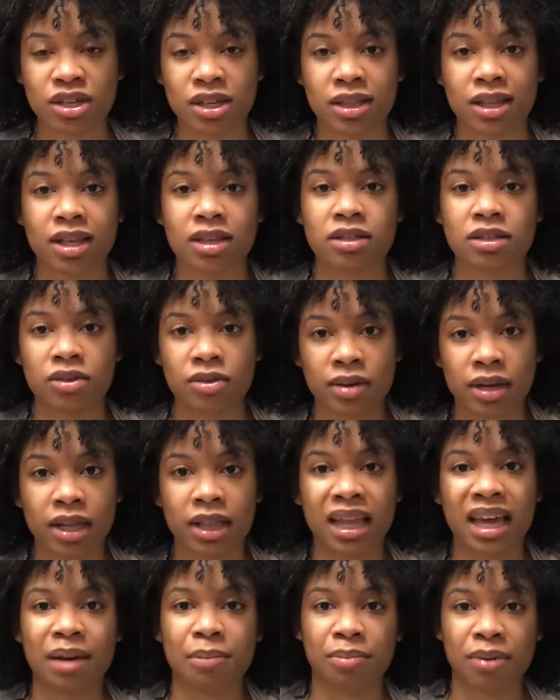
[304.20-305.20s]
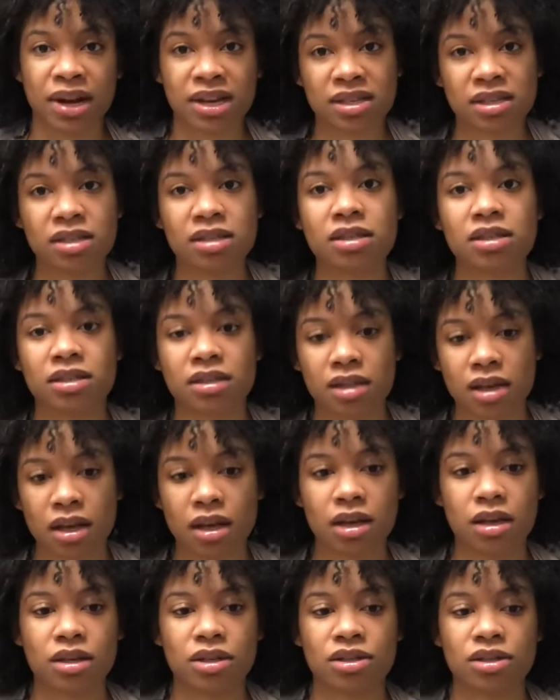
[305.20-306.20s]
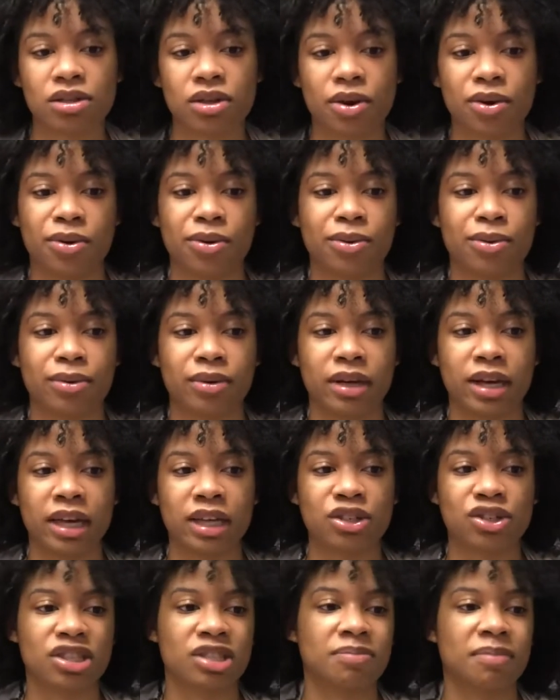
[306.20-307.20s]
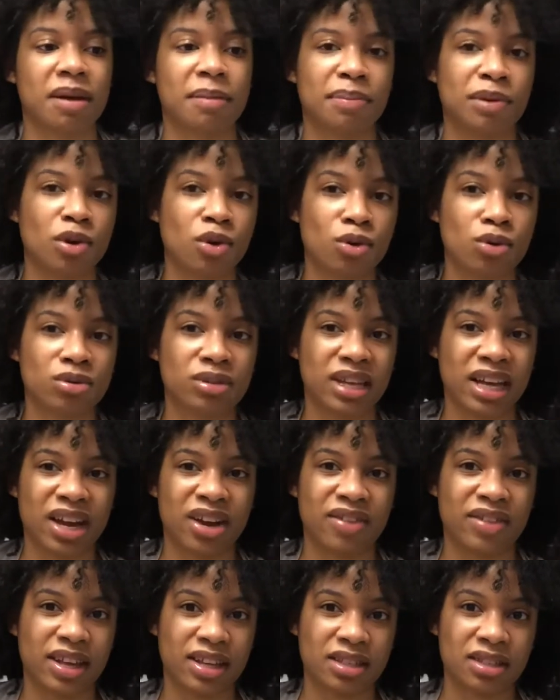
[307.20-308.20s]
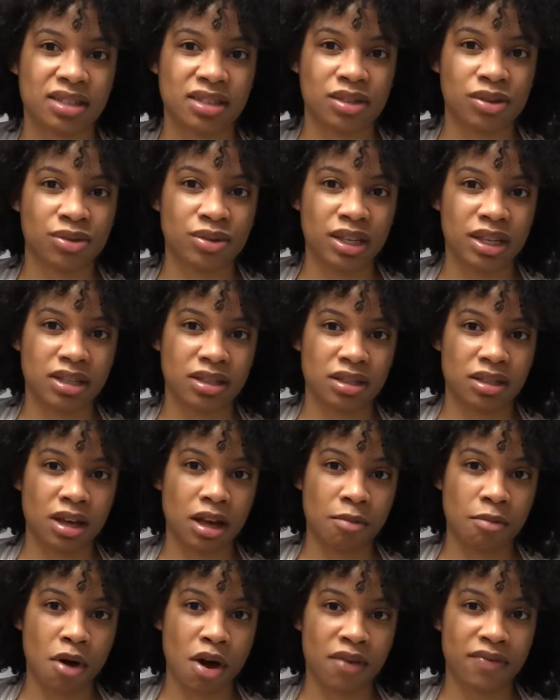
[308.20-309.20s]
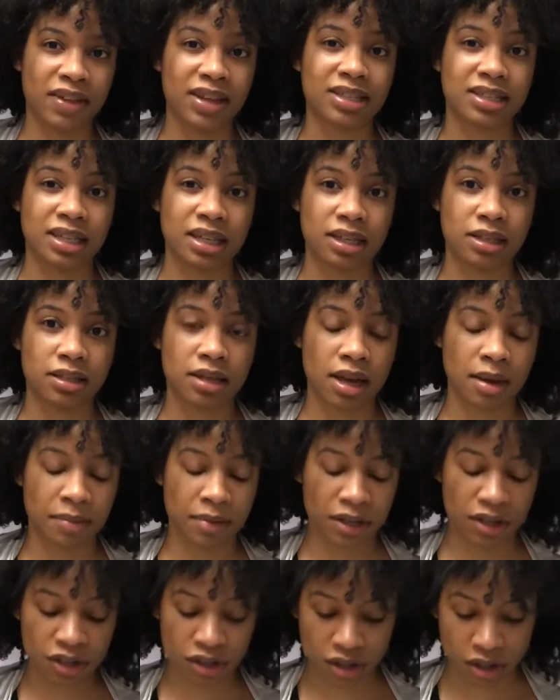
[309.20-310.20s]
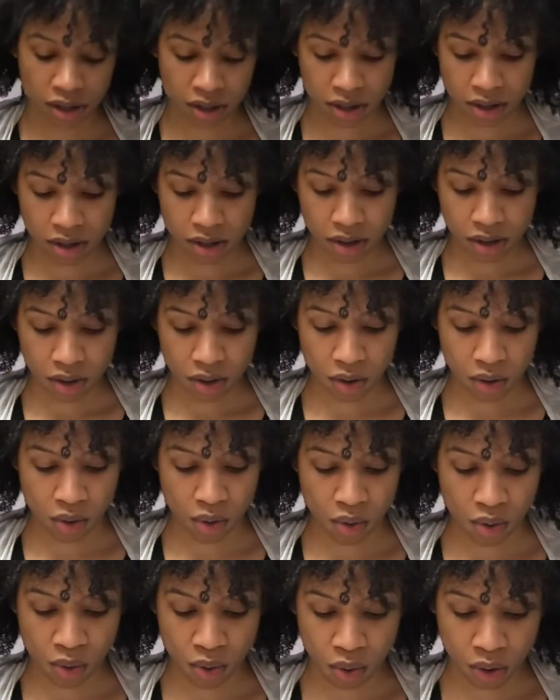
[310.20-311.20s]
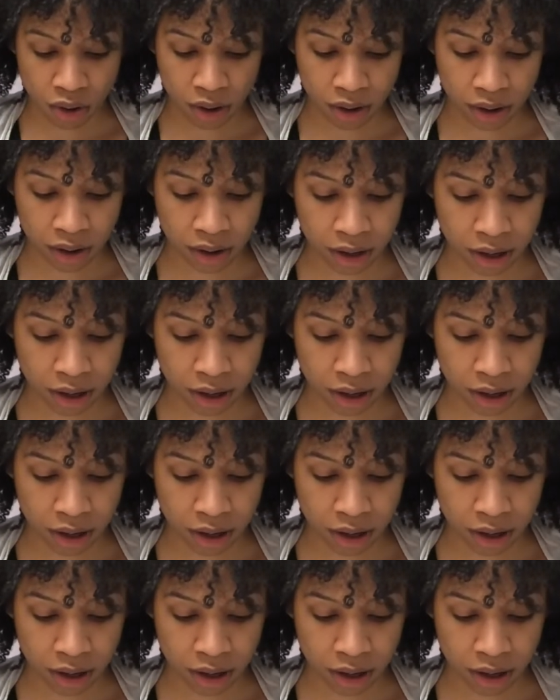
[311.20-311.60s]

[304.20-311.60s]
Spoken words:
they still get like presses, so it just might be old hair that still needs to come off. That's heat damage. Or